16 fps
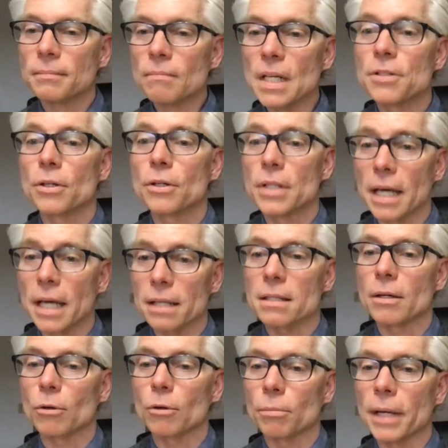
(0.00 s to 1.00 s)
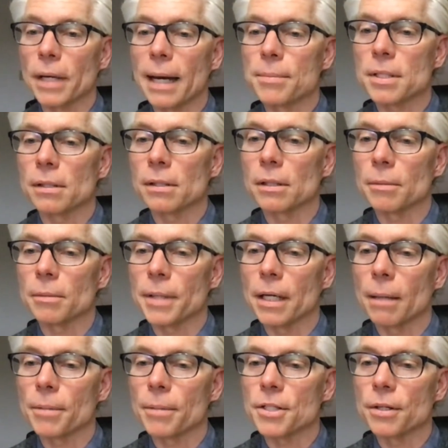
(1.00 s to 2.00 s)
So yes, there will absolutely be an
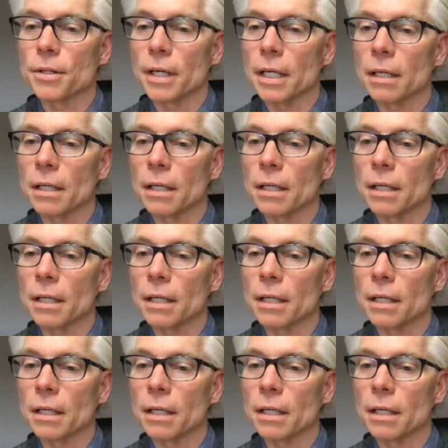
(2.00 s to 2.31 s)
opportunity.